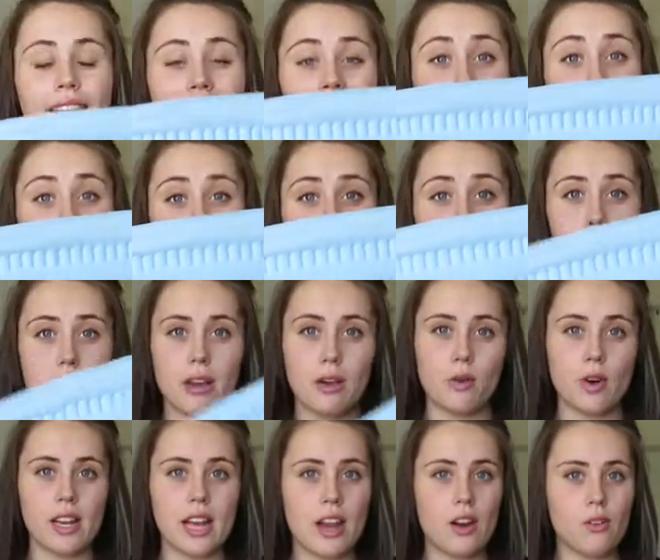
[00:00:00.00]
It's a pretty big
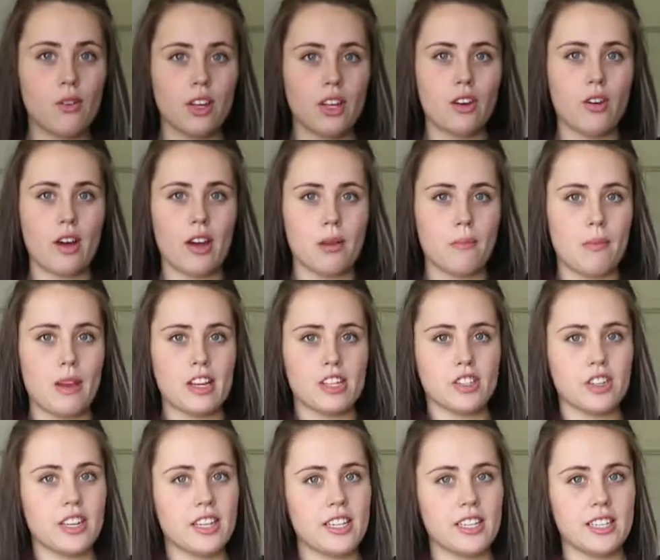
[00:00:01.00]
one. I don't really know how to
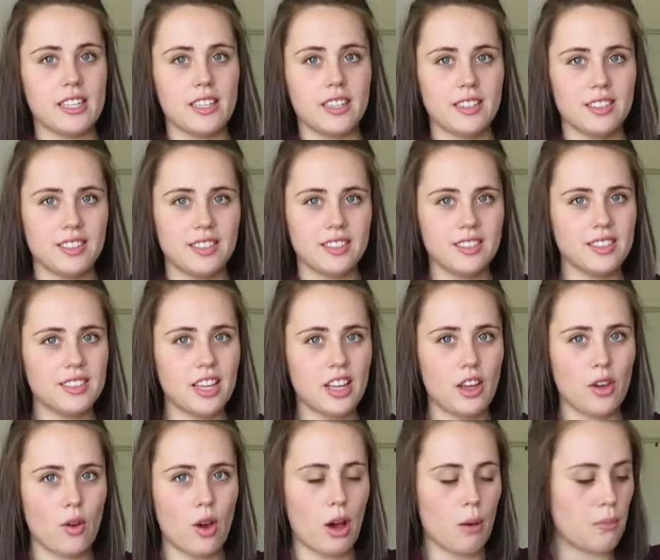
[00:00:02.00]
measure it to tell
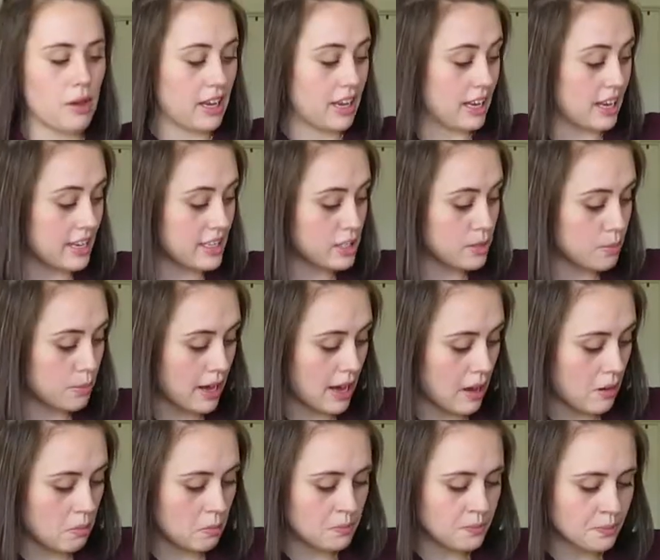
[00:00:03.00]
you how big it is,
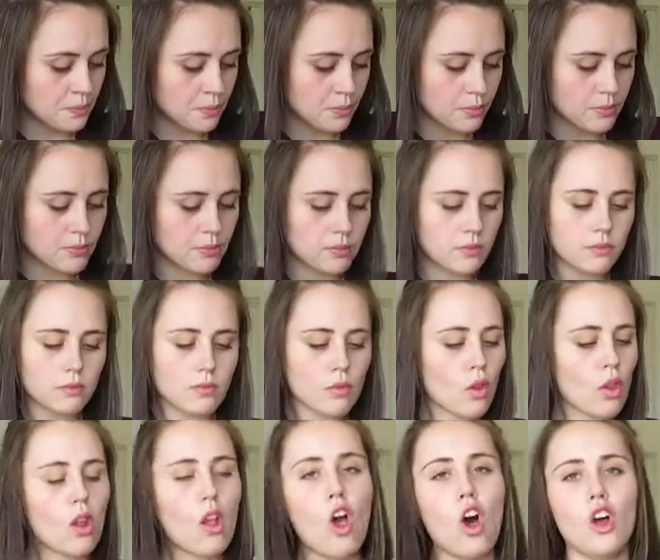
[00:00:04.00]
but
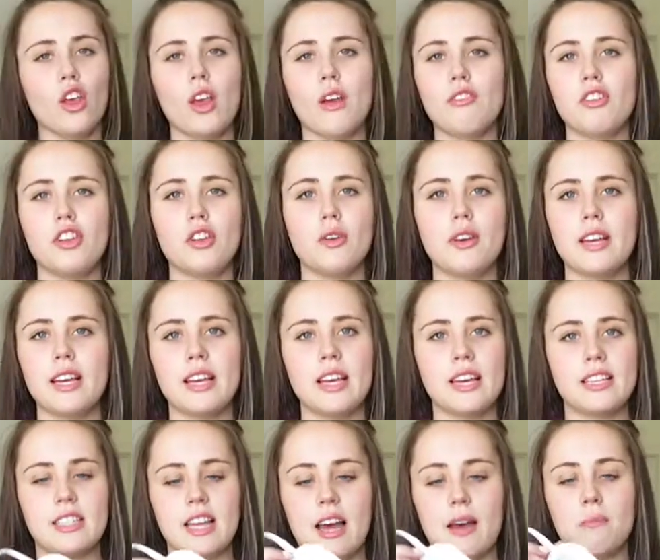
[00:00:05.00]
all you have to do
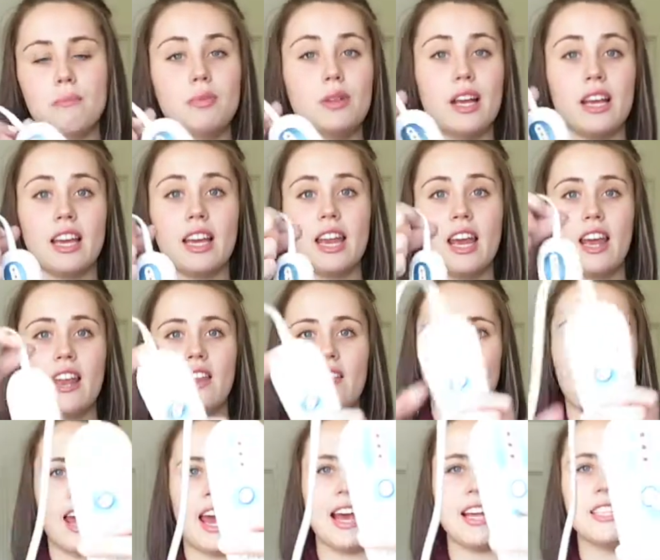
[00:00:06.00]
is plug it in, and
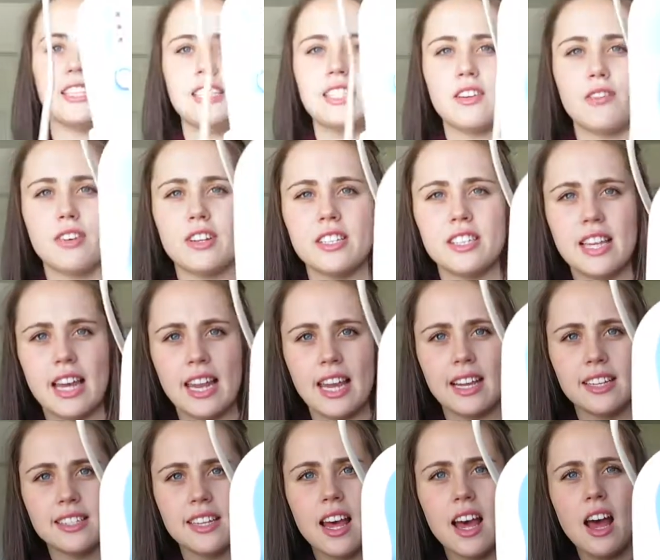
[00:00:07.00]
then it has these different
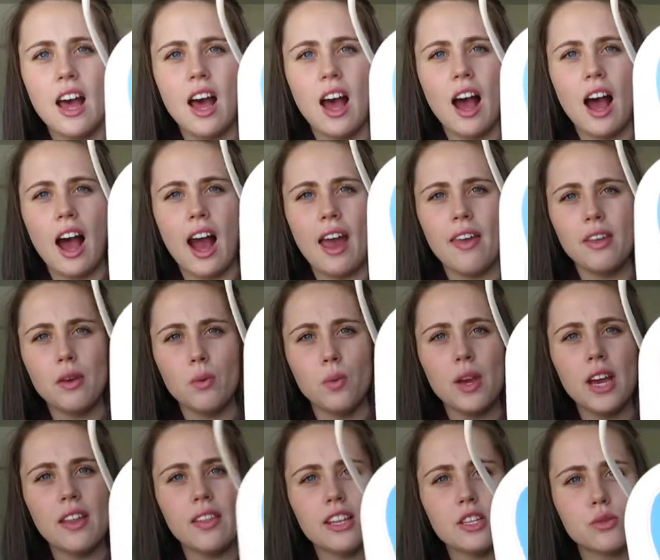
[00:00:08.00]
settings. I think
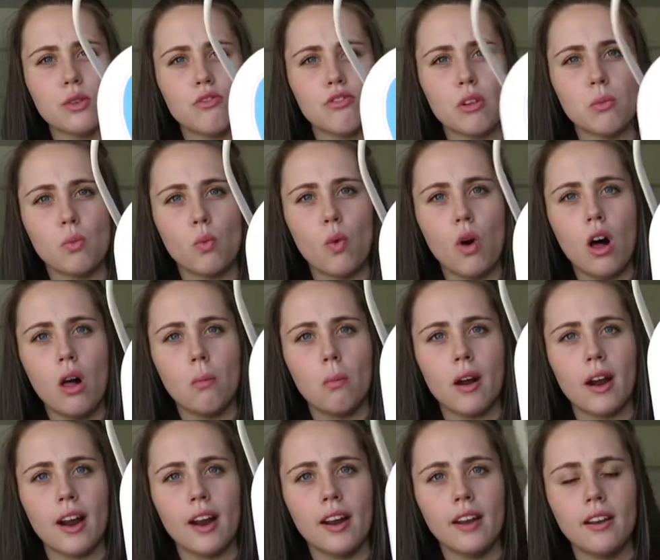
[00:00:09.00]
we got this one from
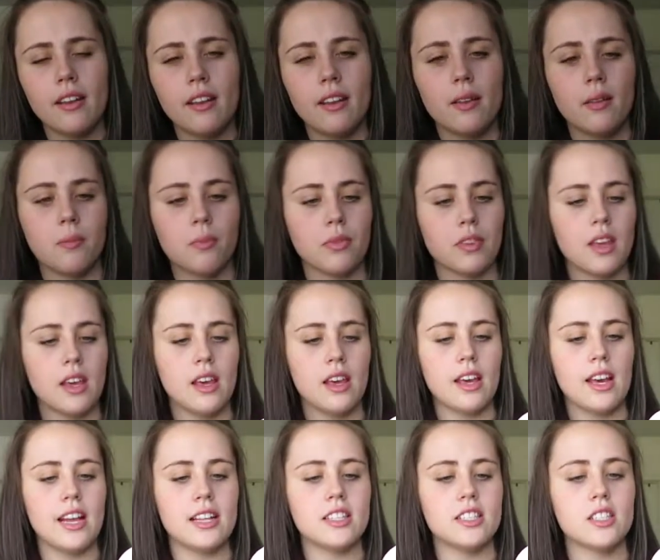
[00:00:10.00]
Walmart.
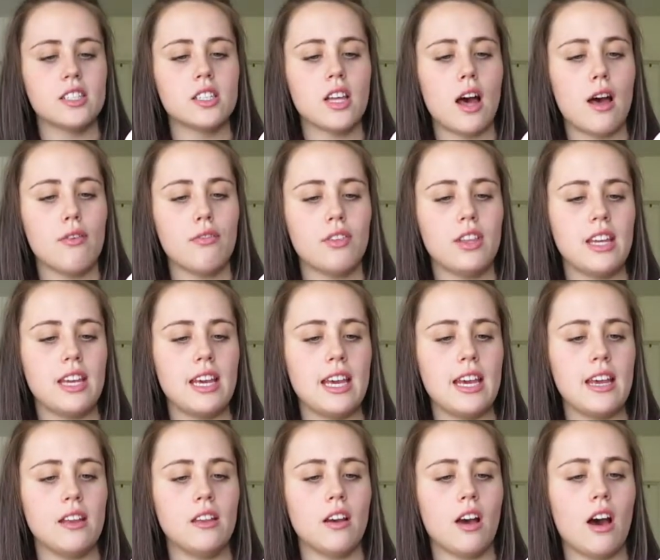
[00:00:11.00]
It's soft
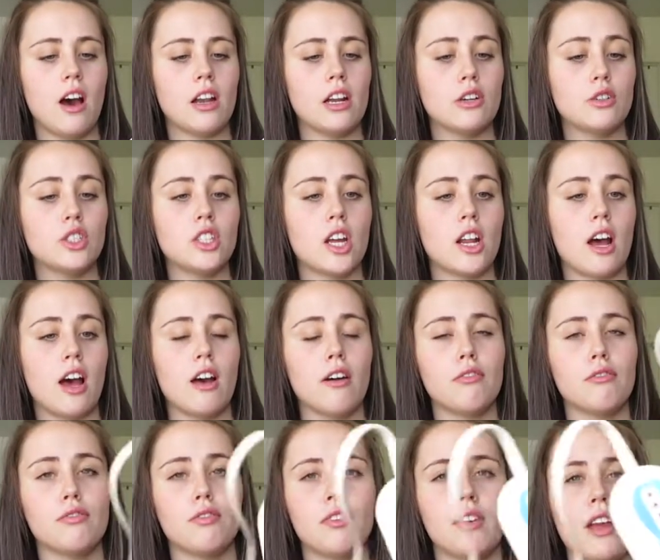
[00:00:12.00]
heat auto shut
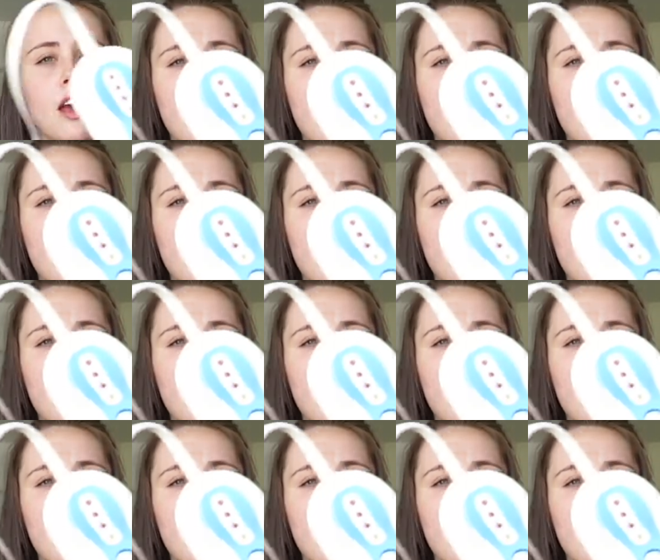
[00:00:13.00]
off